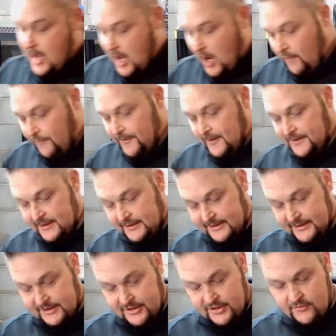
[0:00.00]
Hopefully this
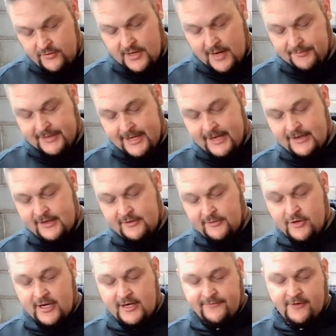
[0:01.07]
is the new updated and
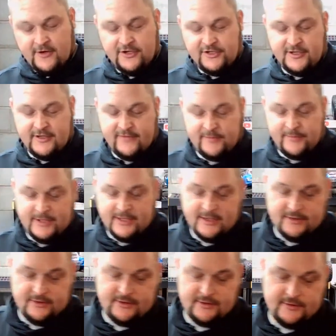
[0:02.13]
graded version of it,
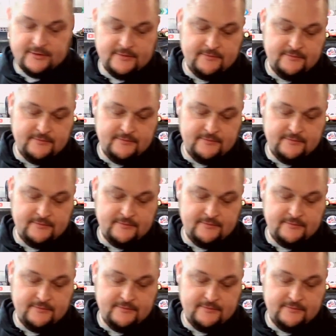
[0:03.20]
because